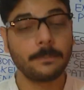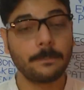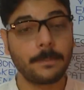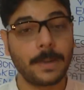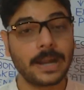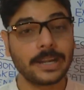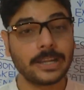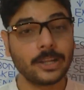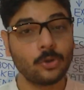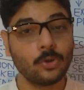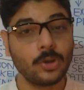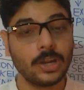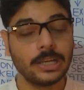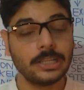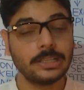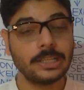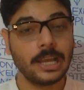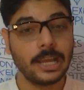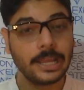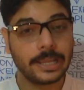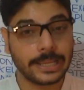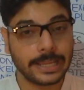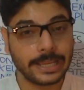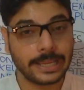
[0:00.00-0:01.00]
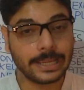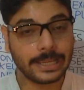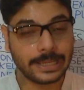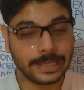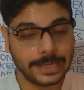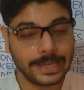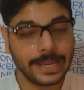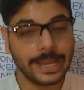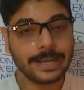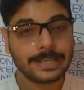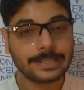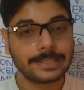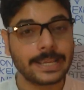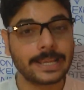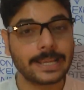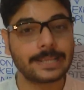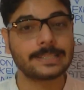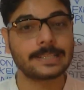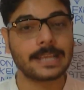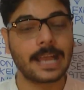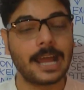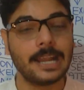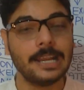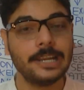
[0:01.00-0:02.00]
particularly the air
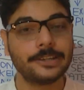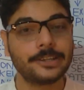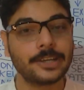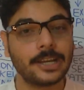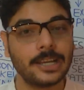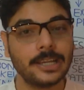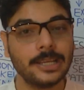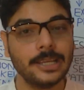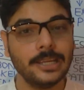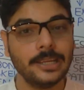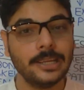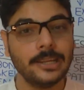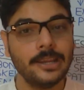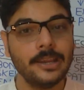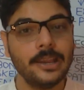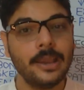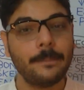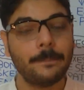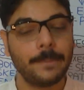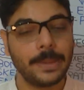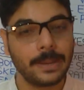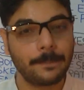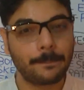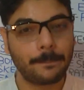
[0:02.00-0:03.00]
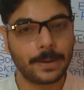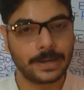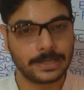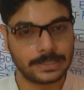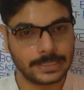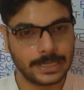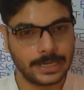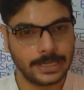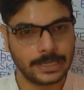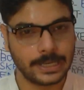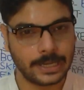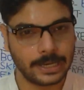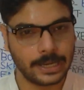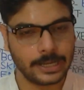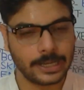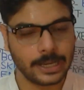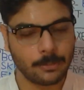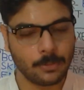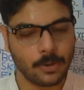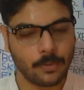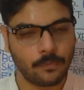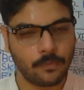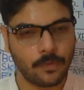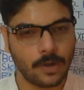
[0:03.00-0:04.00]
sacs are literally being present in
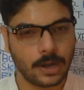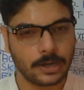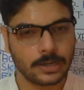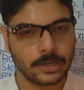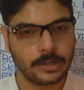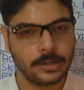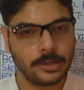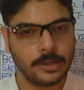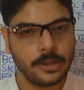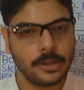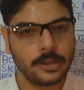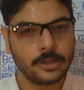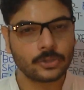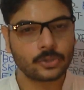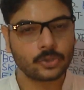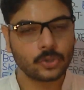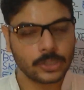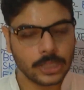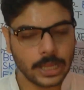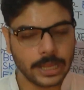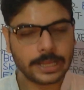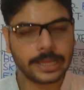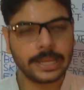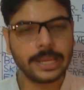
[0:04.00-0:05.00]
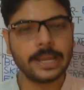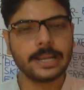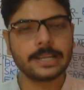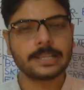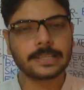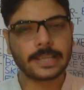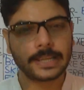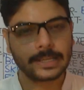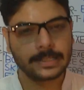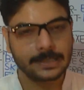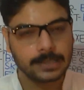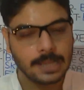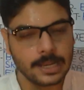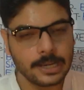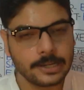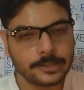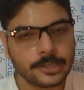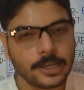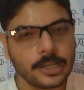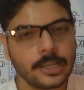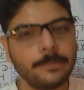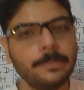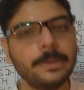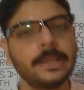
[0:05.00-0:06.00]
term of what? So the air sacs are
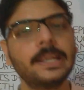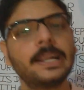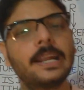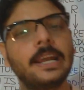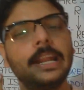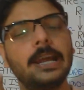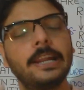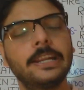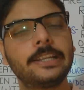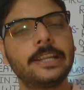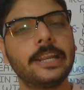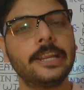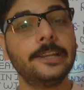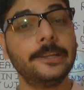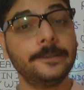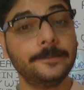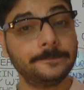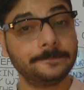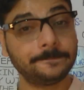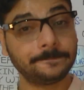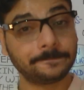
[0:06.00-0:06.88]
literally being connected